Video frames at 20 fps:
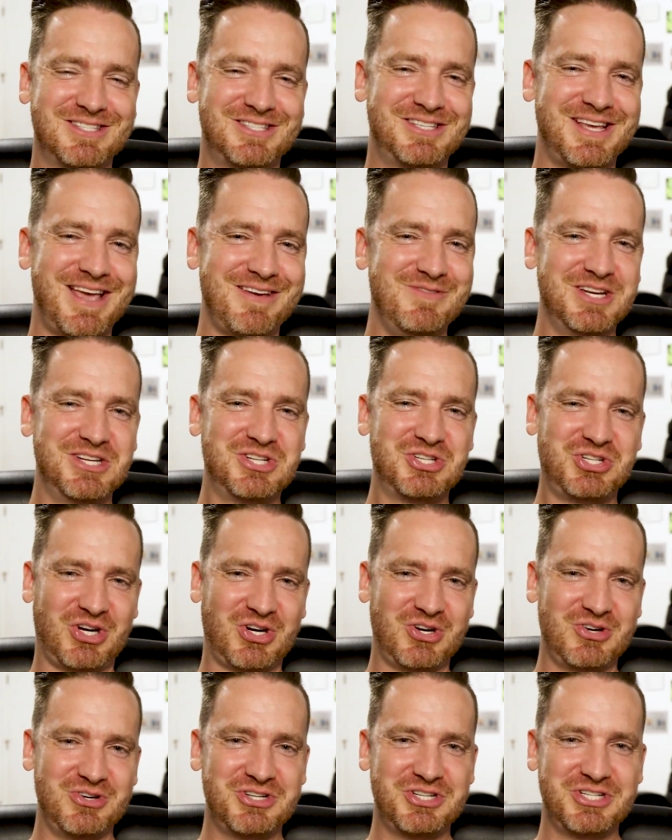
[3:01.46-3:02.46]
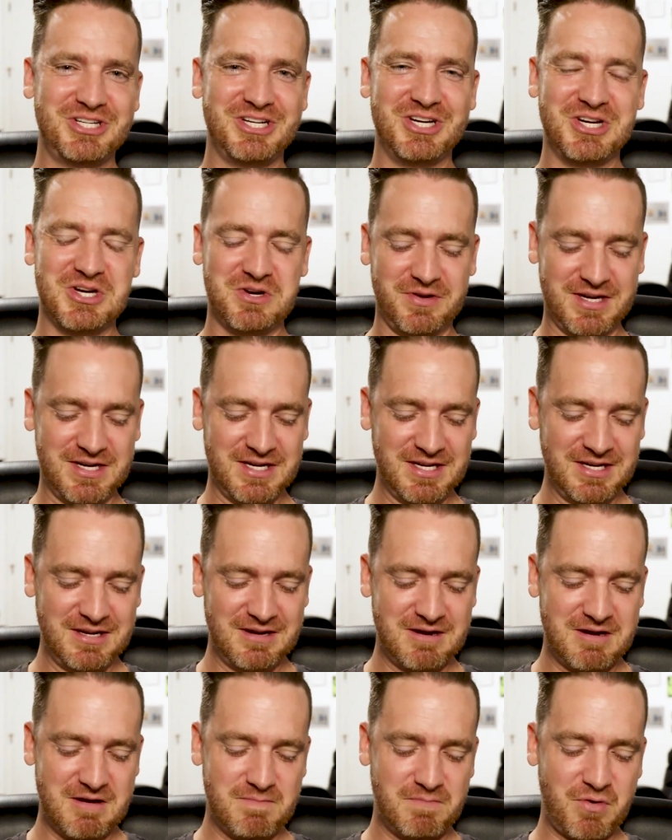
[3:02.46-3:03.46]
to take me to church, you know, and
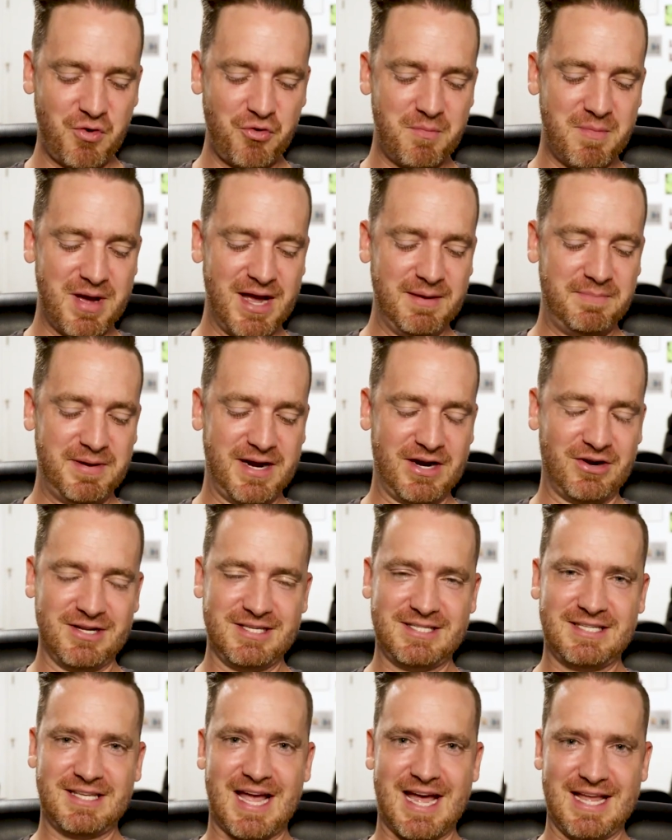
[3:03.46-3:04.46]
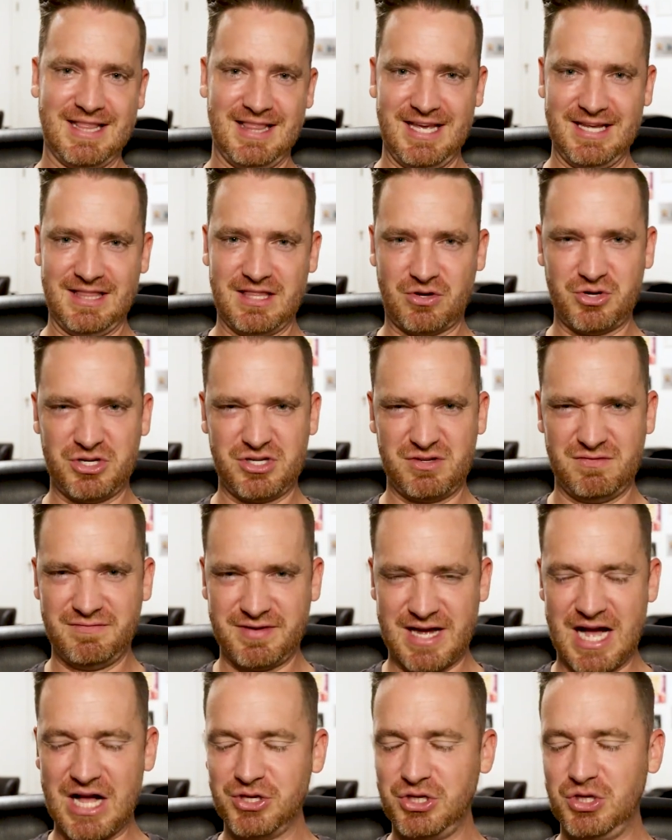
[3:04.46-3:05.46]
both of my parents had like the Christian
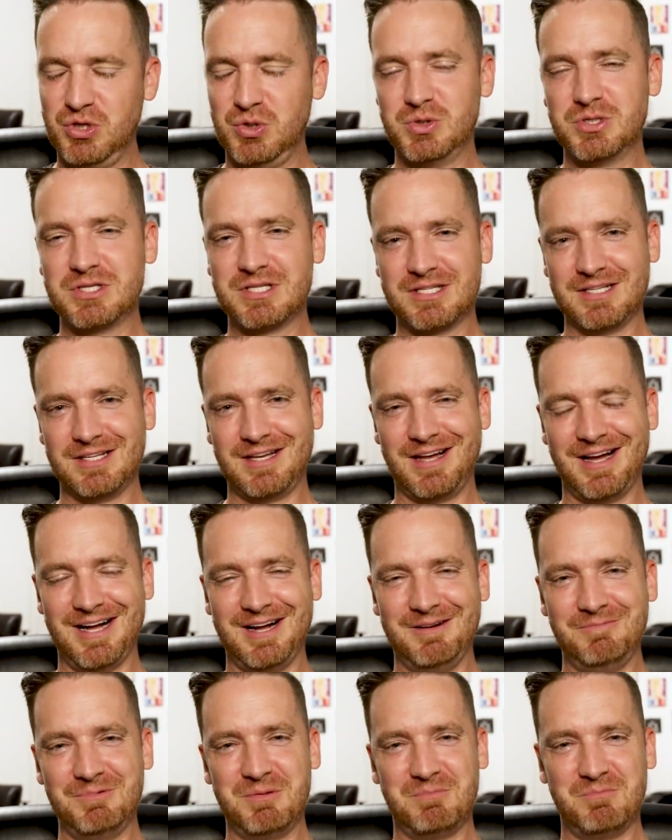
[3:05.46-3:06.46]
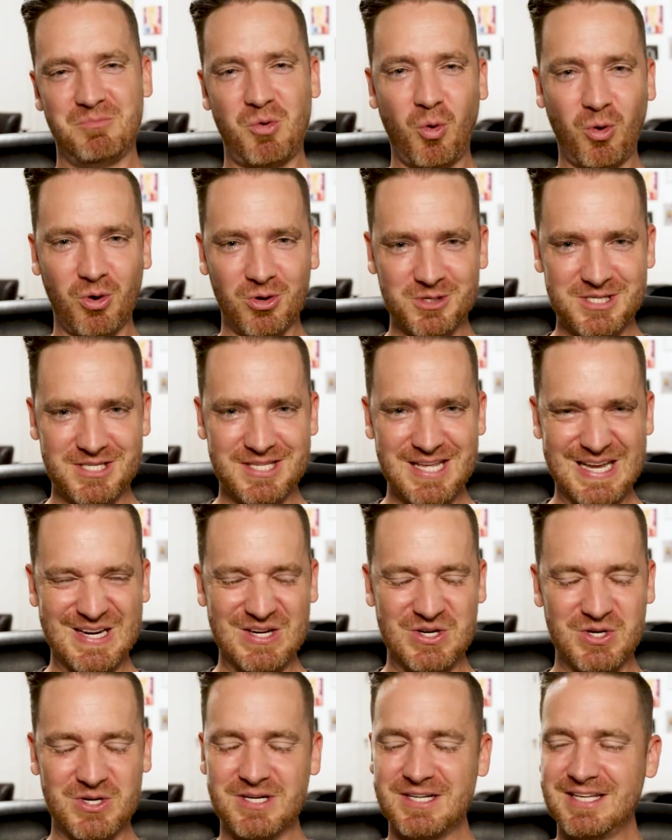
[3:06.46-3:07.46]
values, um, the moral
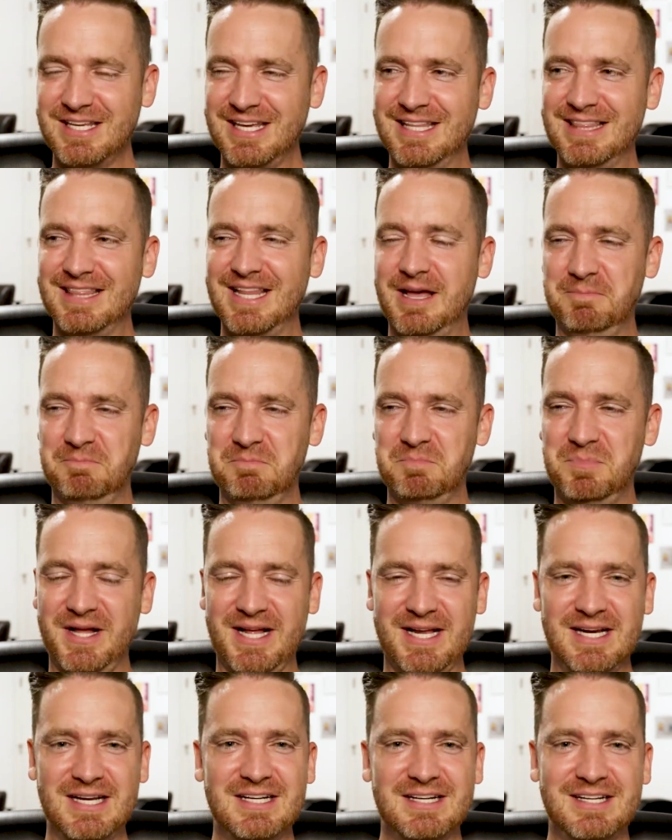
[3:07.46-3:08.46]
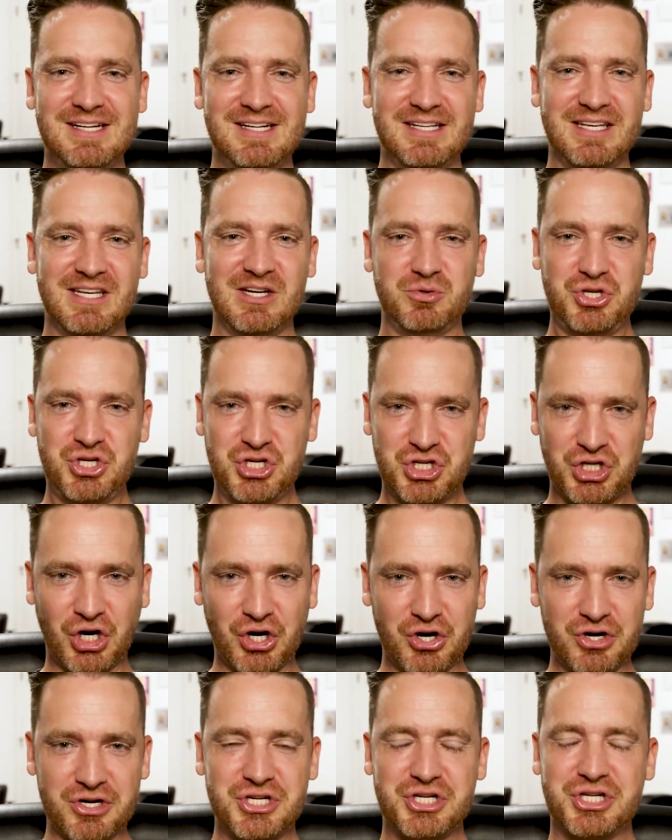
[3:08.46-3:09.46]
standard in them, but, you know,
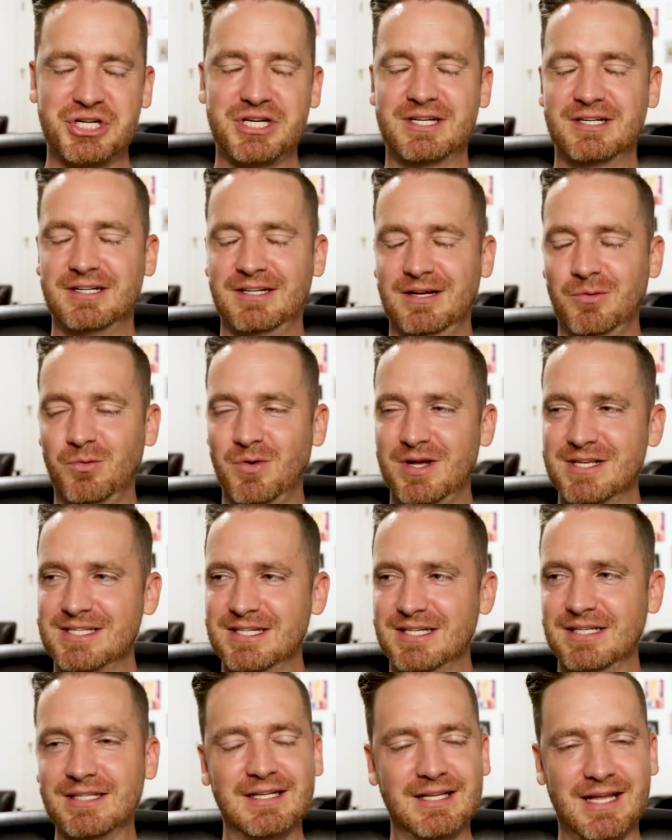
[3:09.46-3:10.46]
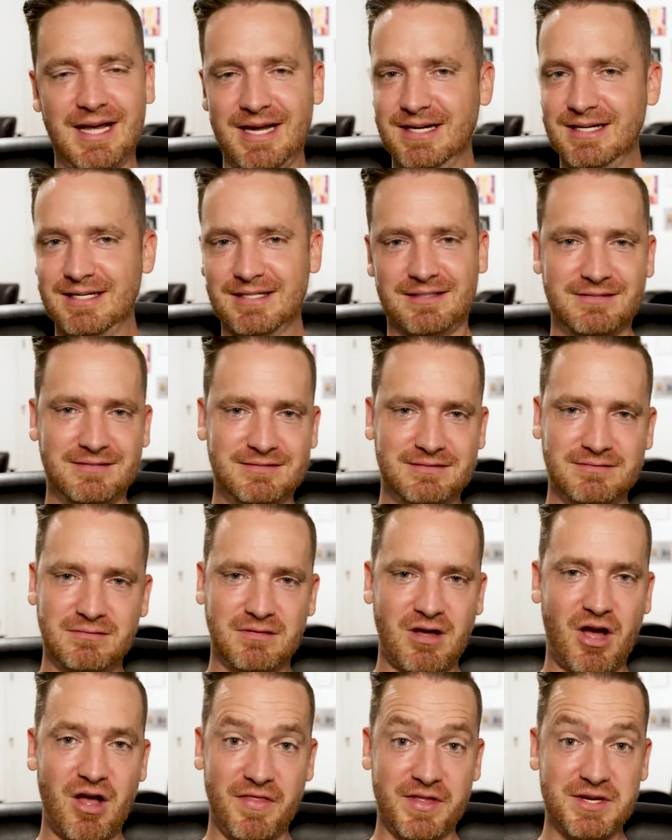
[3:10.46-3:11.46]
church wasn't like
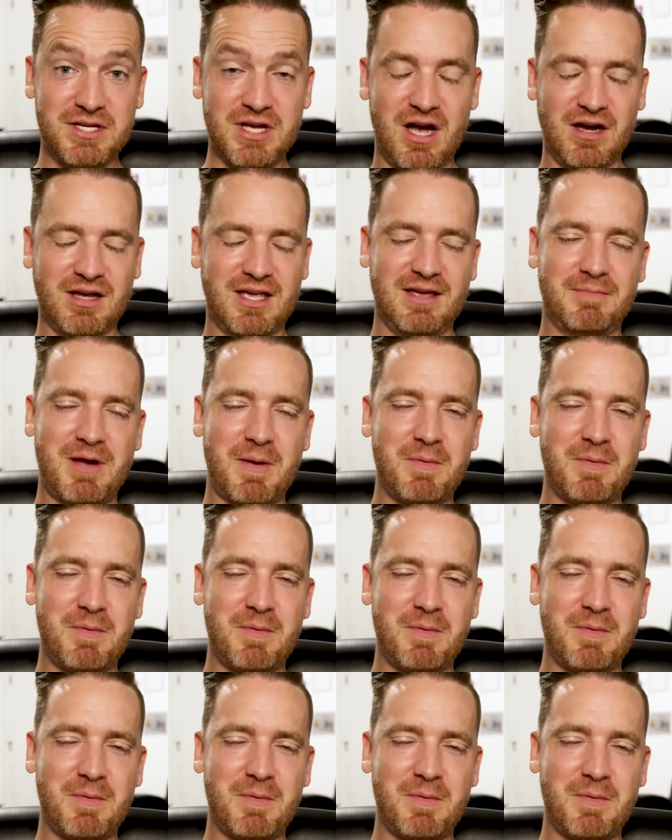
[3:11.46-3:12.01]
on the docket.